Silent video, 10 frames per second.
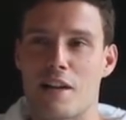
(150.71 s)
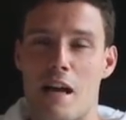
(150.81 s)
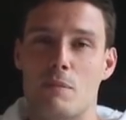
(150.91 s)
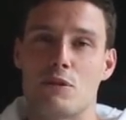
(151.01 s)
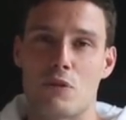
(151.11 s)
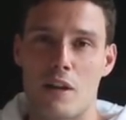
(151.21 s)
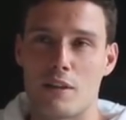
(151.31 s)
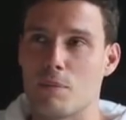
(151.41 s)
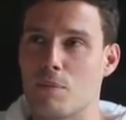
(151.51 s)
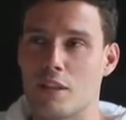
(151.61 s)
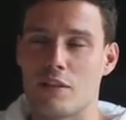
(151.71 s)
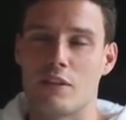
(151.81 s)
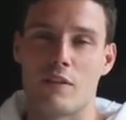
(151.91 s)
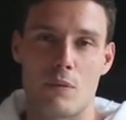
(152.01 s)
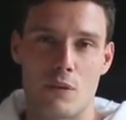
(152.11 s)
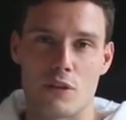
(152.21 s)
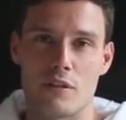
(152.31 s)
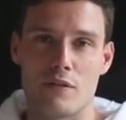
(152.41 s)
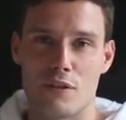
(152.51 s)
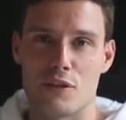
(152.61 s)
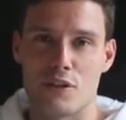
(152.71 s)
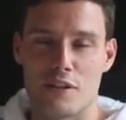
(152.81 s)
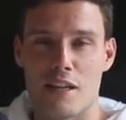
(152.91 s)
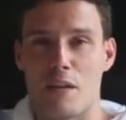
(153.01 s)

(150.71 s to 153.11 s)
I'm Australian, but even if I wasn't, it feels good.